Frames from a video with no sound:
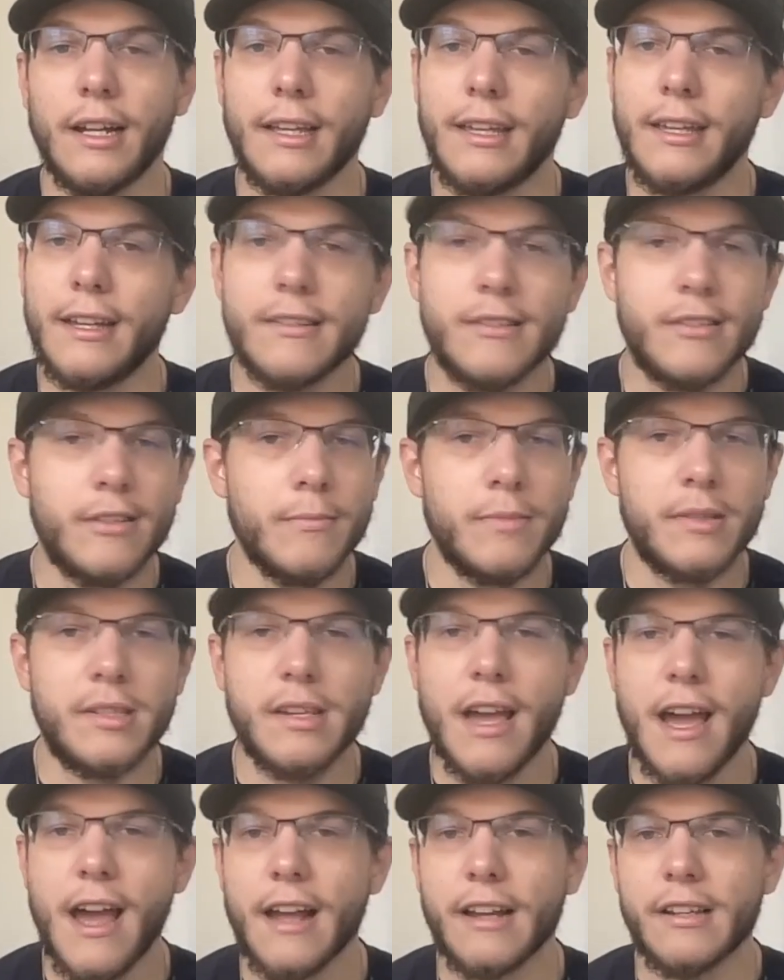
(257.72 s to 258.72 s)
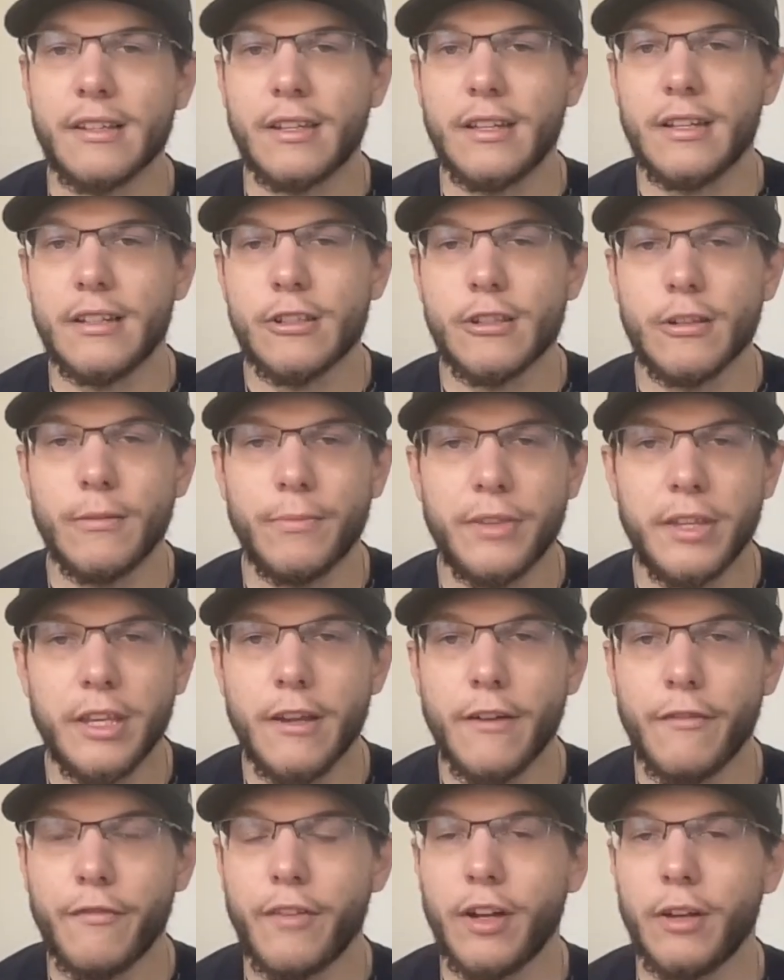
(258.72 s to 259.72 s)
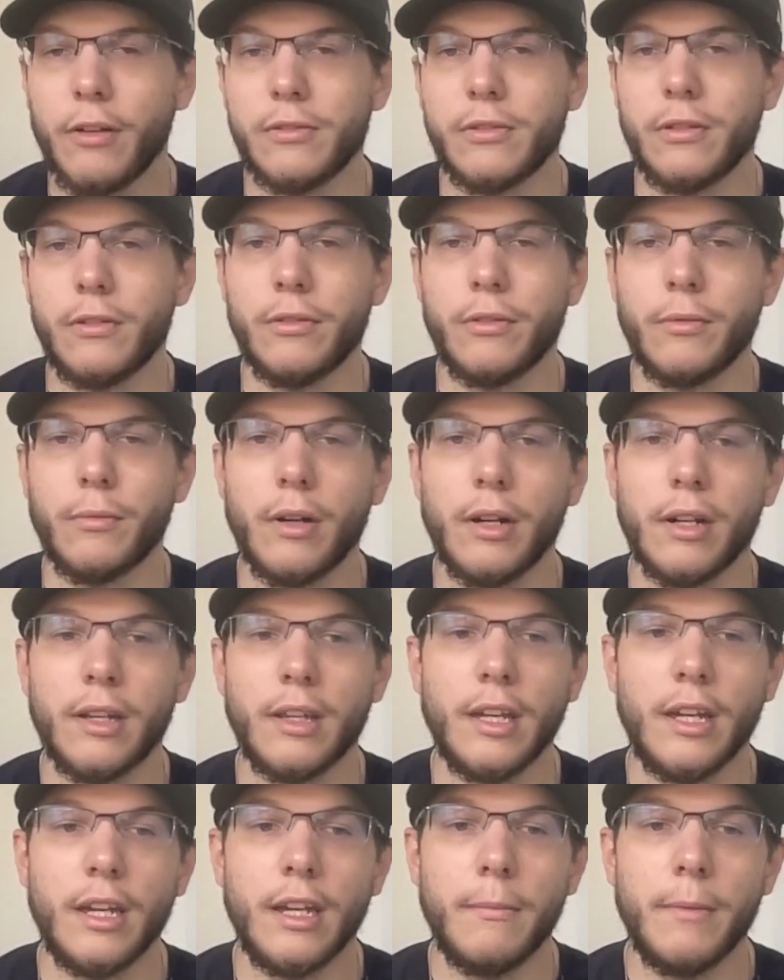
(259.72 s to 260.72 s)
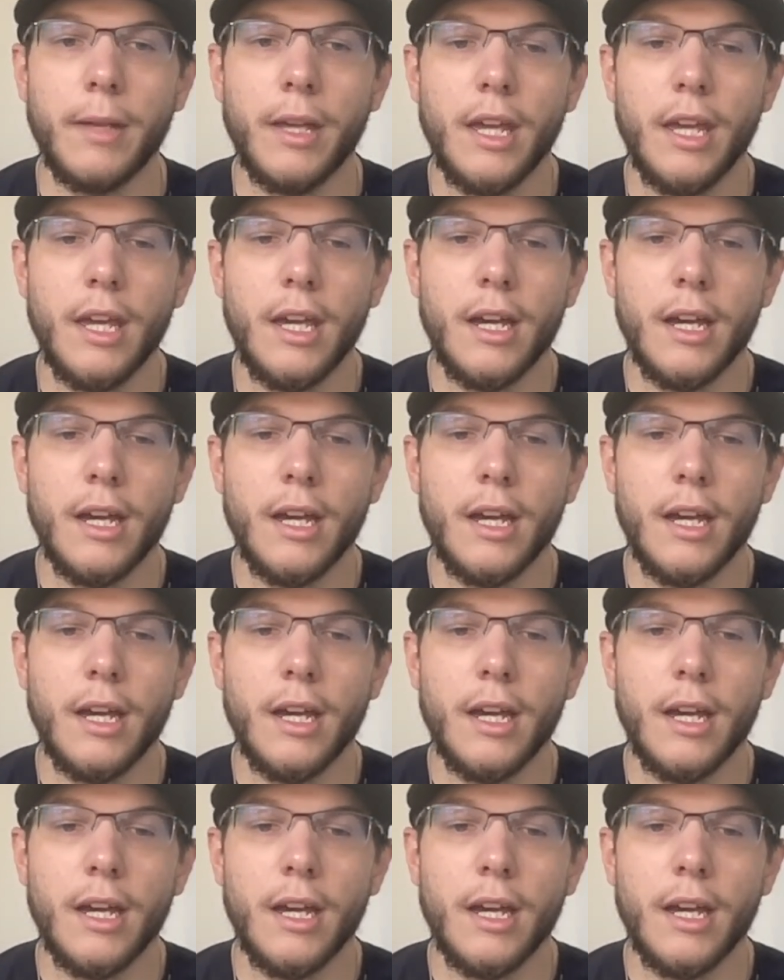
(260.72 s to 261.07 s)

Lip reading: get some sacks, get some TFLs on the run game,